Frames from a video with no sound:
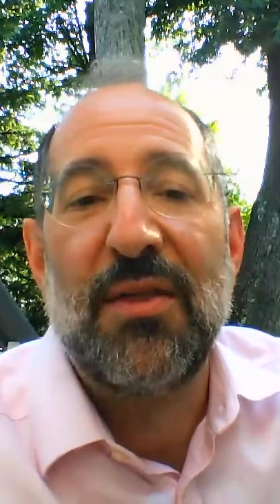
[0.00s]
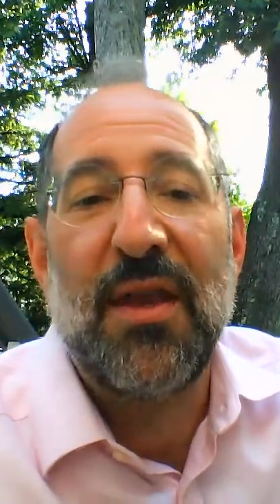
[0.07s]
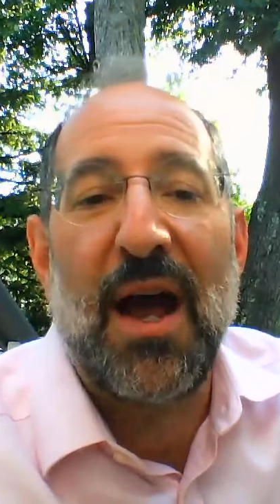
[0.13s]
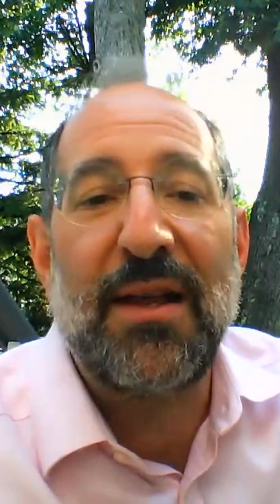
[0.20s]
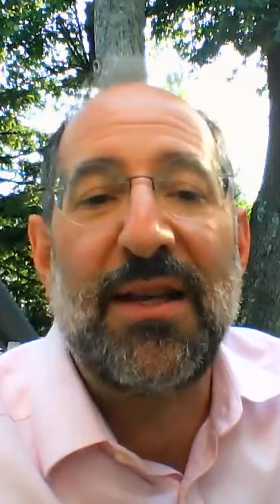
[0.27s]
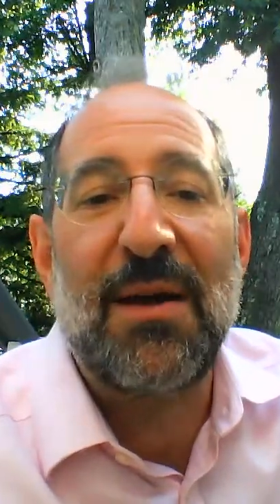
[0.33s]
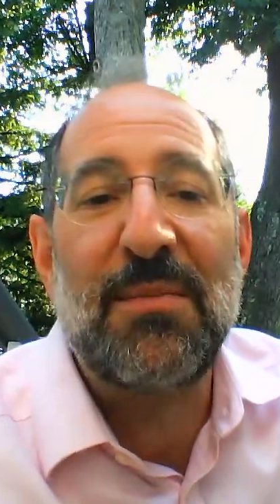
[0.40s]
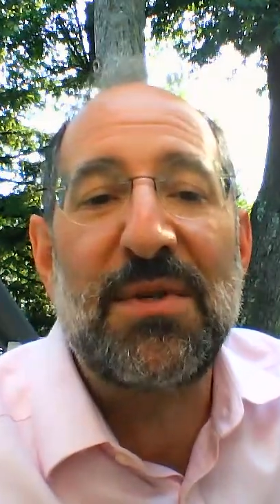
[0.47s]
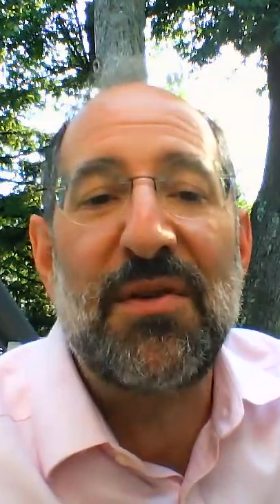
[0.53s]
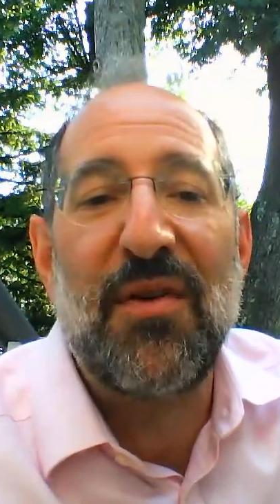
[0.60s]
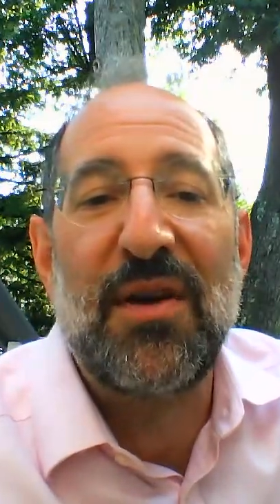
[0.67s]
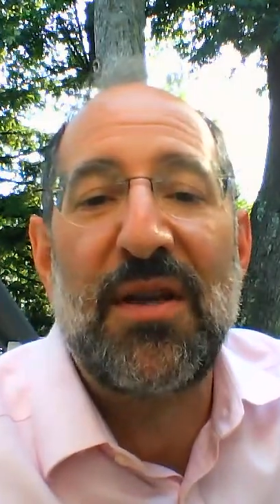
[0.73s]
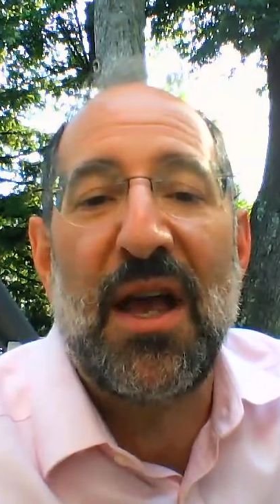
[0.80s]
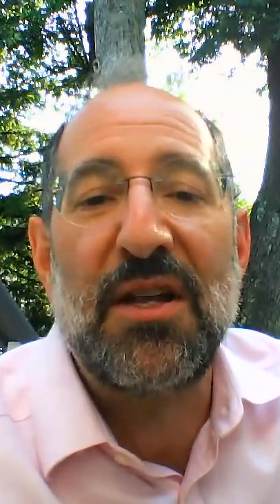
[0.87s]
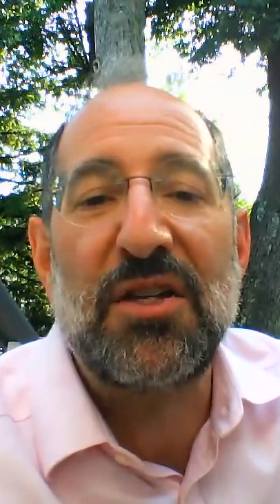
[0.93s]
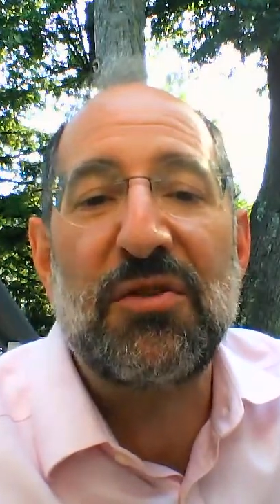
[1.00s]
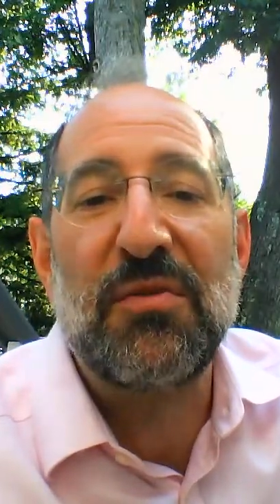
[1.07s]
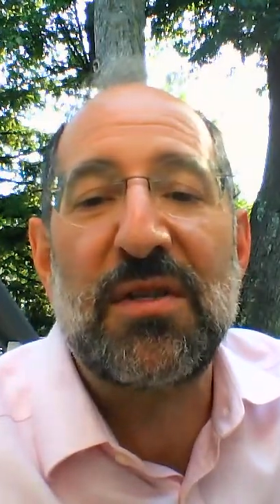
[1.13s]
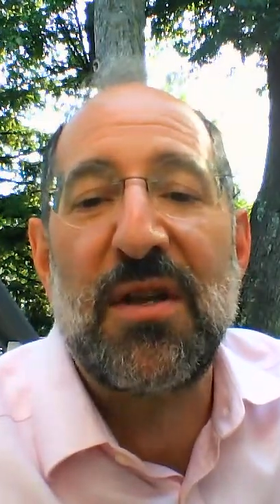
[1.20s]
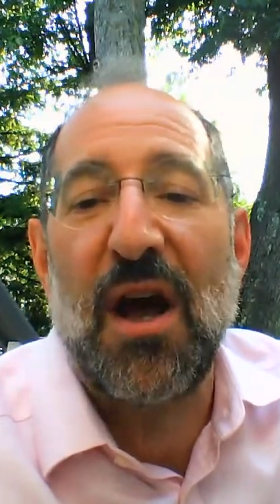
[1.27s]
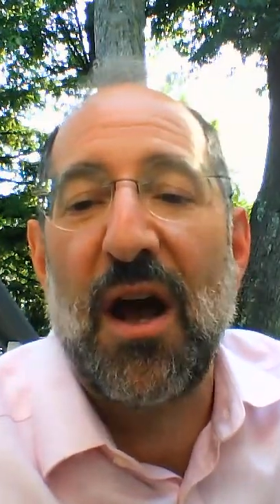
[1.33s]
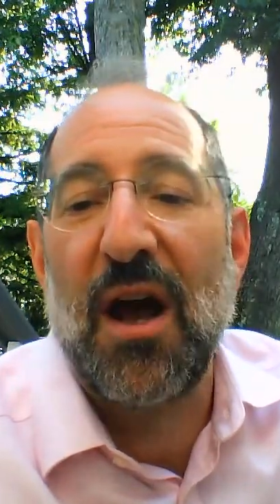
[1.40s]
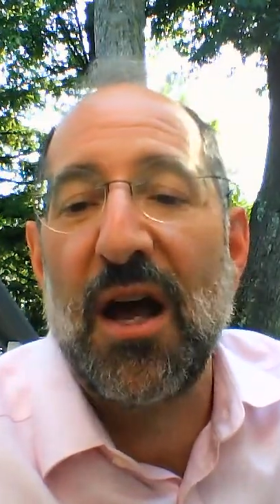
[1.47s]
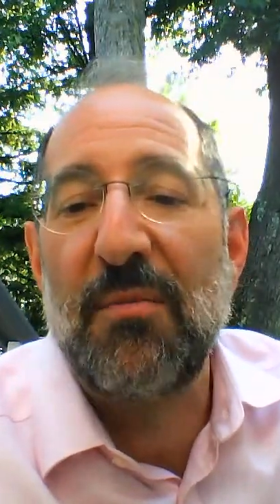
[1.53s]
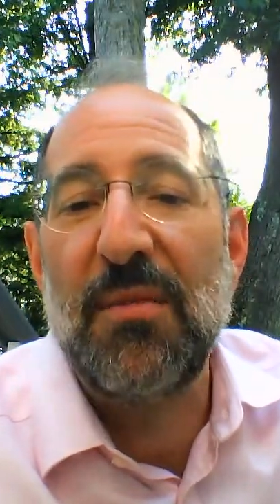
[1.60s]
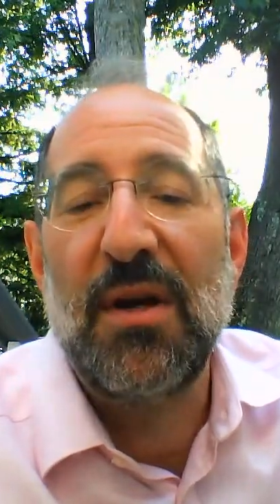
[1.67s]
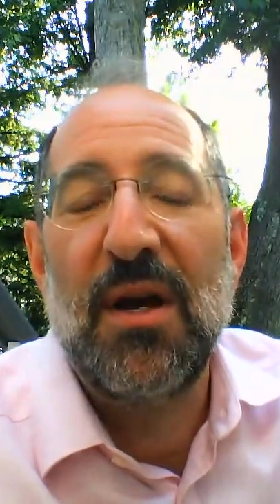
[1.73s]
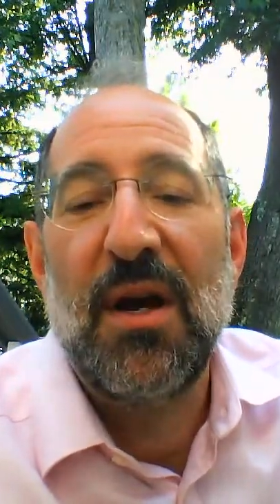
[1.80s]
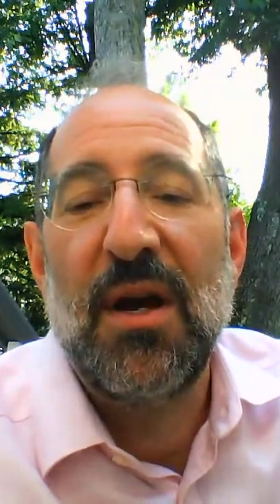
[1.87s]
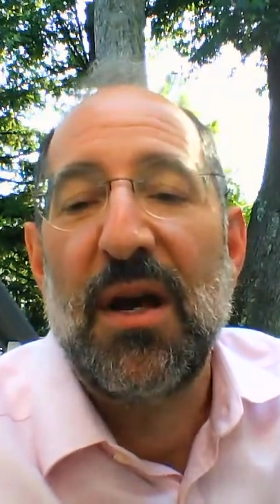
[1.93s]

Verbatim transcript: nighttime is a very dangerous time.